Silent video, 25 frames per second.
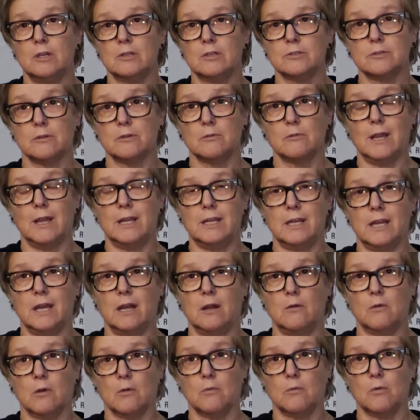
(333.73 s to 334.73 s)
So right
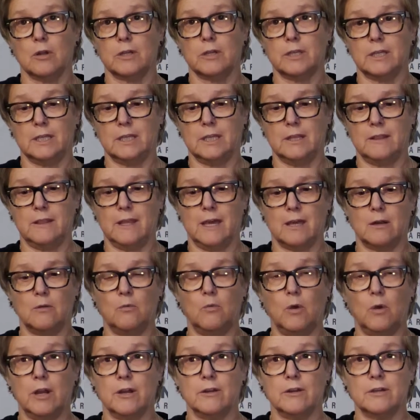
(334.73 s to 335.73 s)
now we're working in that
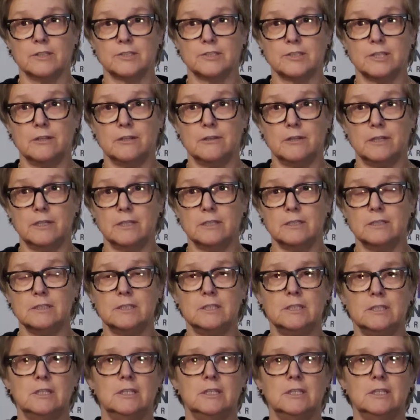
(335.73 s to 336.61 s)
awareness area,